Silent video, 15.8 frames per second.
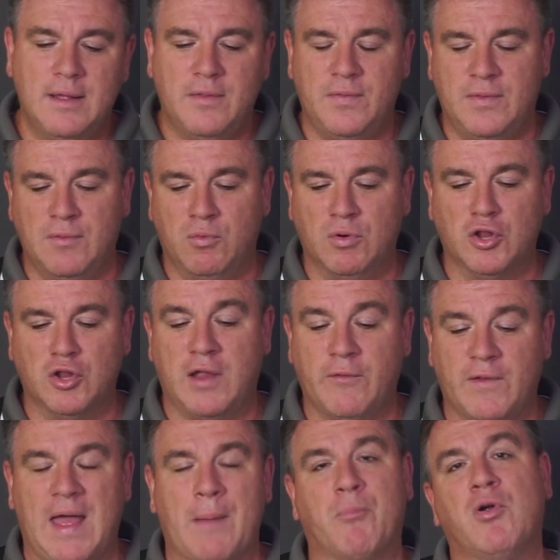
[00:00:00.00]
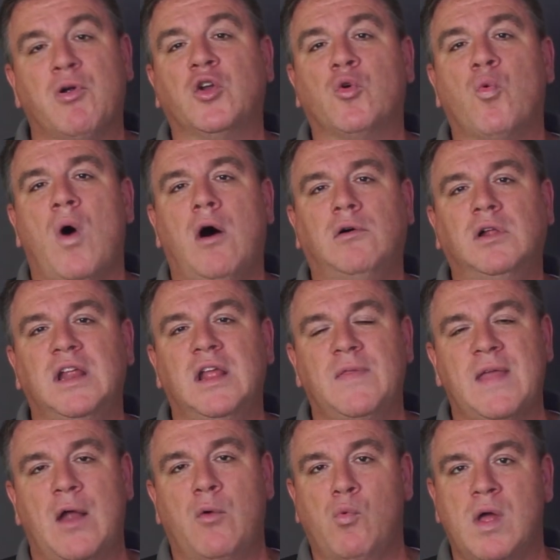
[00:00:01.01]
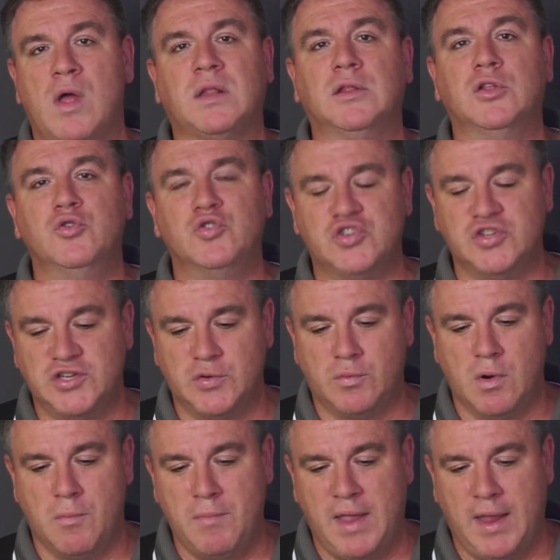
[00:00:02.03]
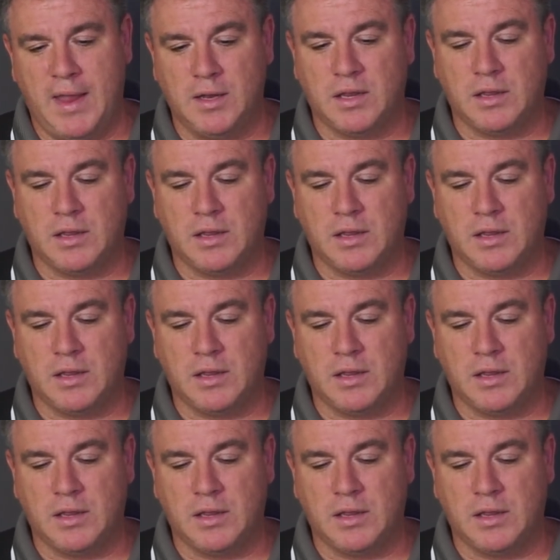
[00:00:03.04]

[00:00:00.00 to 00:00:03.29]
We're looking for that print quality and that resolution to remain.